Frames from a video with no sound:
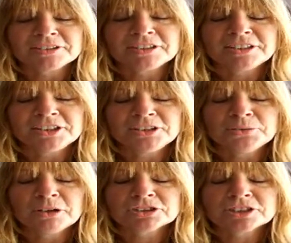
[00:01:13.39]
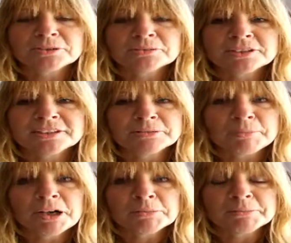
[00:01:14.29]
is that you are sheltered in the
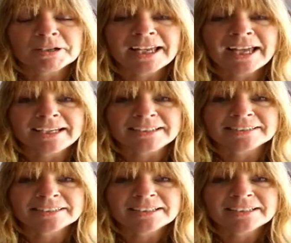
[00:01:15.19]
palm of my hand.